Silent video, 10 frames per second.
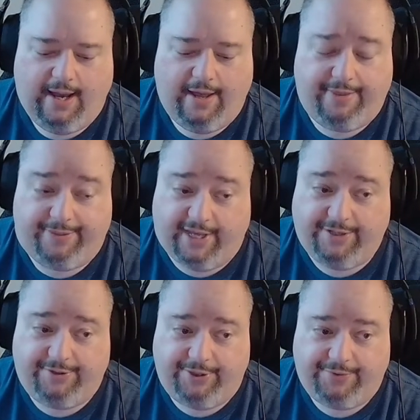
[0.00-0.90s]
Then
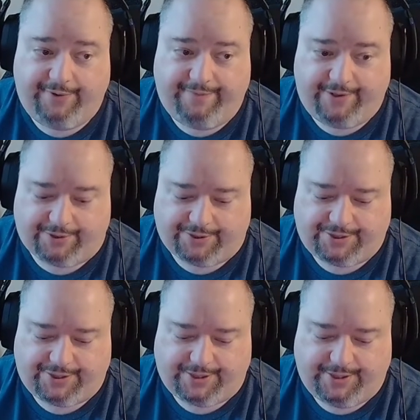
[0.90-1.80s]
you do the
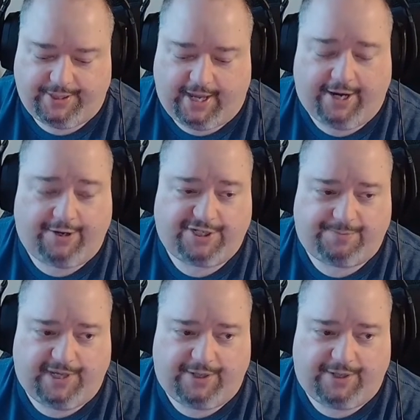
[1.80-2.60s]
reverse, and I'll explain